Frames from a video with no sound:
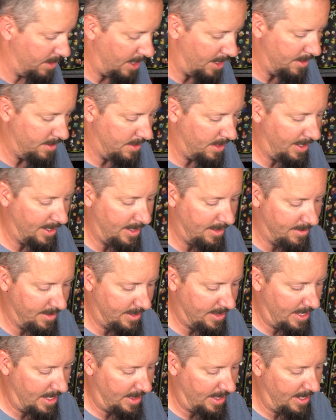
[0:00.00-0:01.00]
I think I
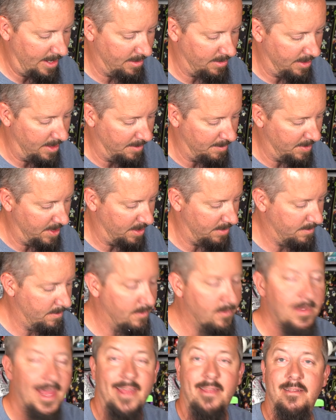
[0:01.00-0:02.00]
said that last time, but
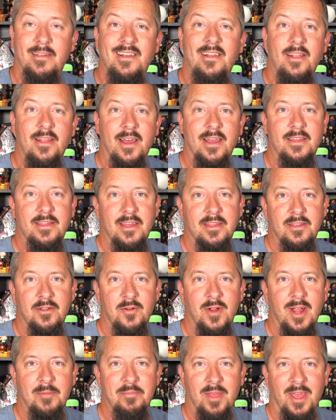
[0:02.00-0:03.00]
I still like that they're
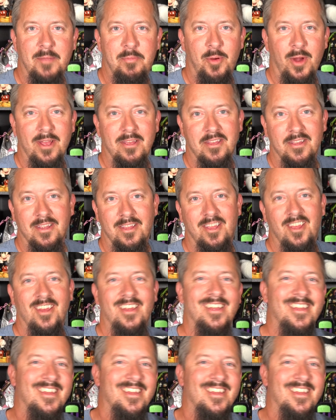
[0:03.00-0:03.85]
wrapped like presents.